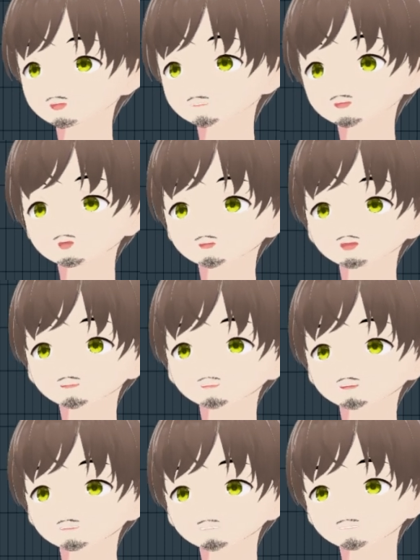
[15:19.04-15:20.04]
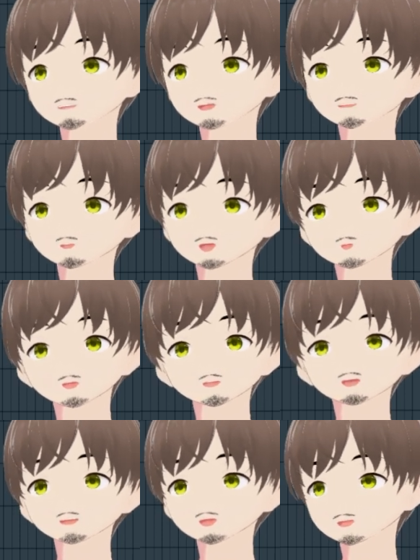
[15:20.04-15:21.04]
So you could just adjust these. You could leave
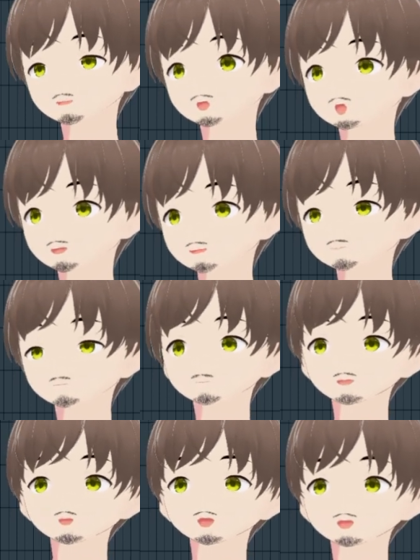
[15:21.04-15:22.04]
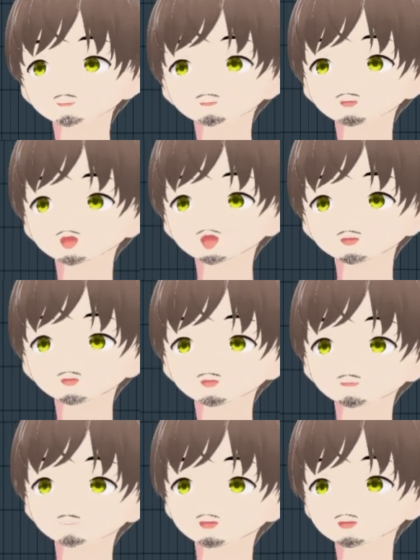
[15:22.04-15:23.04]
it default. You could play around with it.
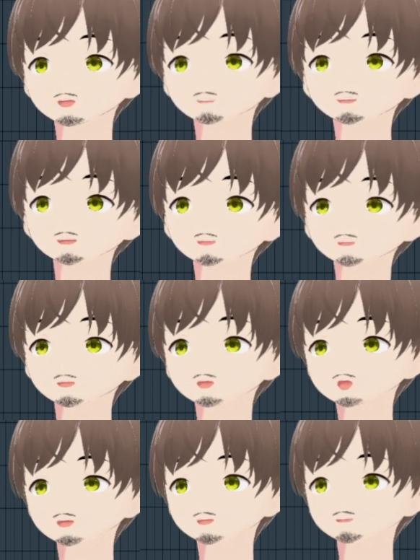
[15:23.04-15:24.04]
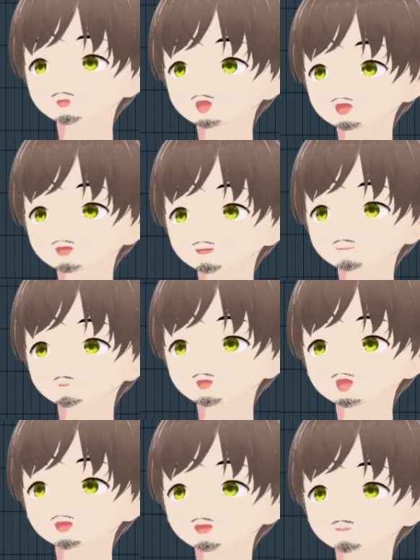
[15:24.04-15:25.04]
It's not that different from default. It's like,